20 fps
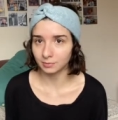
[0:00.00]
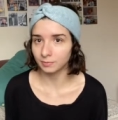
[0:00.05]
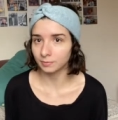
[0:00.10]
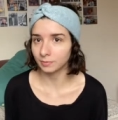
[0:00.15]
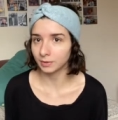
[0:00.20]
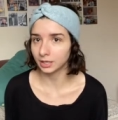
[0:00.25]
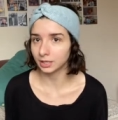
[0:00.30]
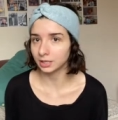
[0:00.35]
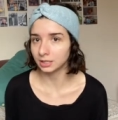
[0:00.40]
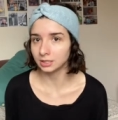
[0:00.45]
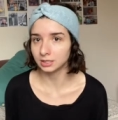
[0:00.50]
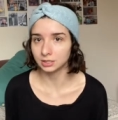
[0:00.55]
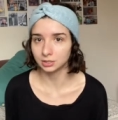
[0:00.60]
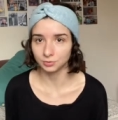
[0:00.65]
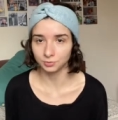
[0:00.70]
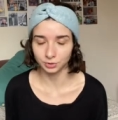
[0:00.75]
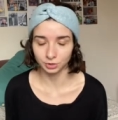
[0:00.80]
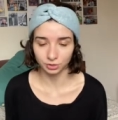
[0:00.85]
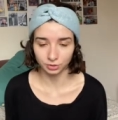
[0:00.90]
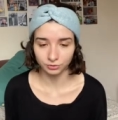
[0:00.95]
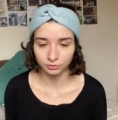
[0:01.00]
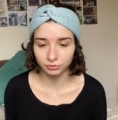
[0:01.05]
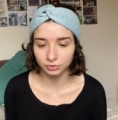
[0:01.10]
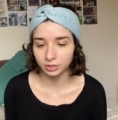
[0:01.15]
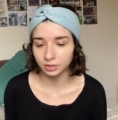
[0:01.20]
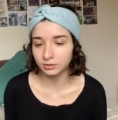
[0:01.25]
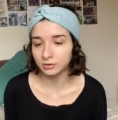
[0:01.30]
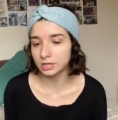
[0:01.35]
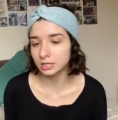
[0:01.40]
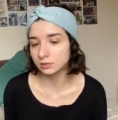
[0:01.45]
but it is still beautiful
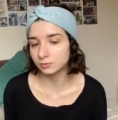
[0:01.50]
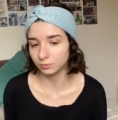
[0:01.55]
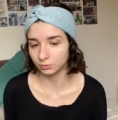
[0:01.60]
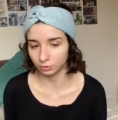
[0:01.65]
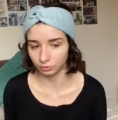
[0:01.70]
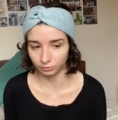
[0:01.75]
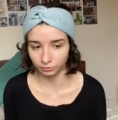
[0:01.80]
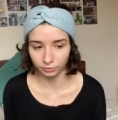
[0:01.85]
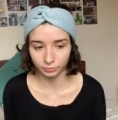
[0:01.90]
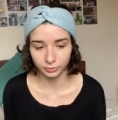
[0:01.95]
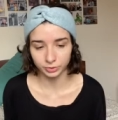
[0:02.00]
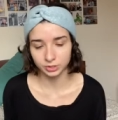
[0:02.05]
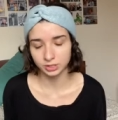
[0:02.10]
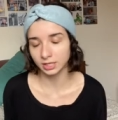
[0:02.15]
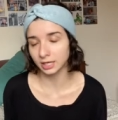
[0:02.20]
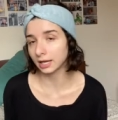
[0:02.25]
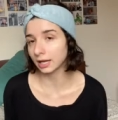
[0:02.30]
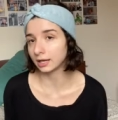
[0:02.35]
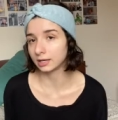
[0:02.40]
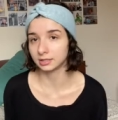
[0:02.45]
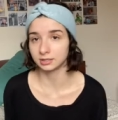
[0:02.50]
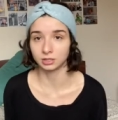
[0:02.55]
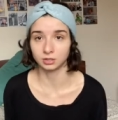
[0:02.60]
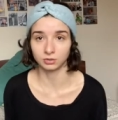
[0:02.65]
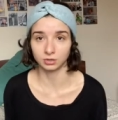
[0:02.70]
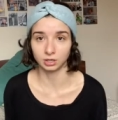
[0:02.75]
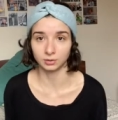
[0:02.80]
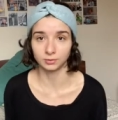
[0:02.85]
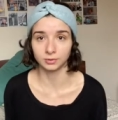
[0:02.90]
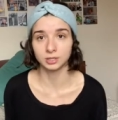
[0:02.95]
lyrics, beautiful music, and it's incredible.